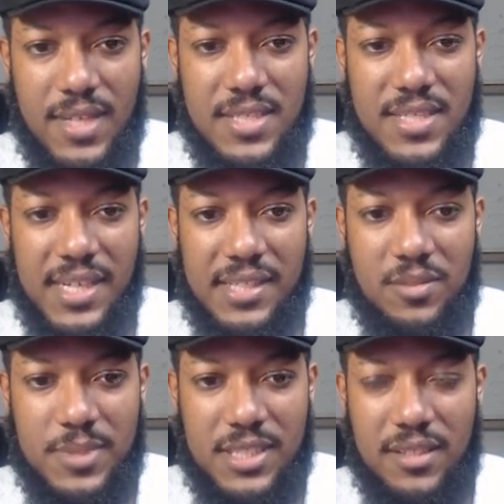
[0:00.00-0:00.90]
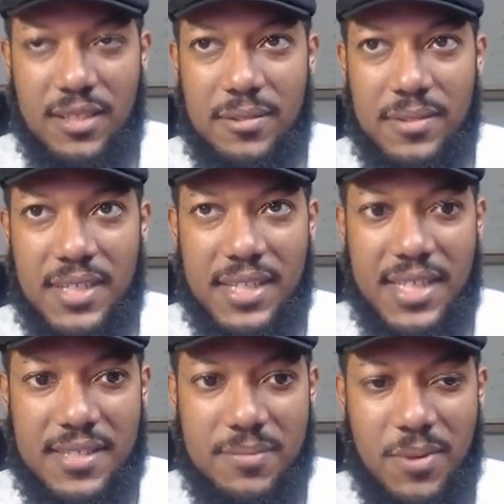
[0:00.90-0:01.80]
It's taking a little bit to load. Again,
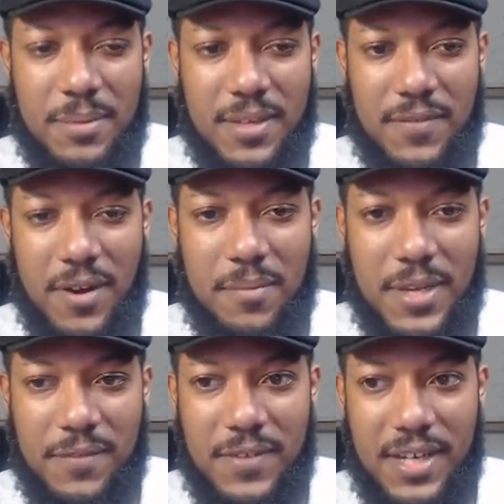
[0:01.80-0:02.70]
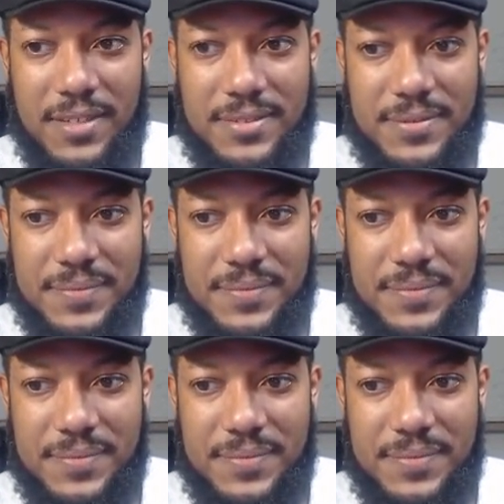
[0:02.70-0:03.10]
that's probably a very big file.